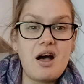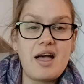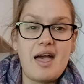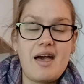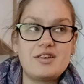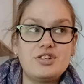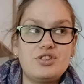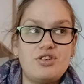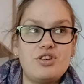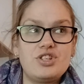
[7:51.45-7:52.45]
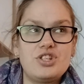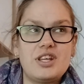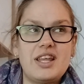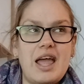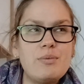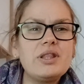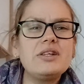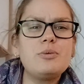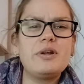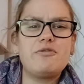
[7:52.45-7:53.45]
I had a surge that came with a
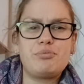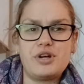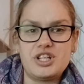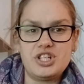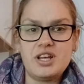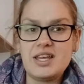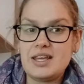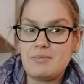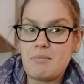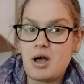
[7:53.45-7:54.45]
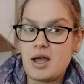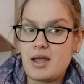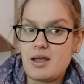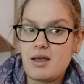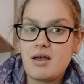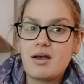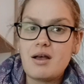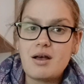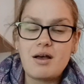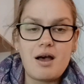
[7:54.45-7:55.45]
little bit of pressure in my
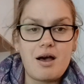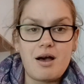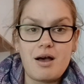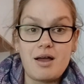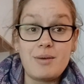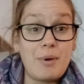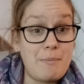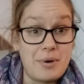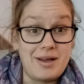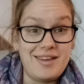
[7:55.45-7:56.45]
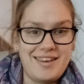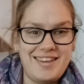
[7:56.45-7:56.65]
butt.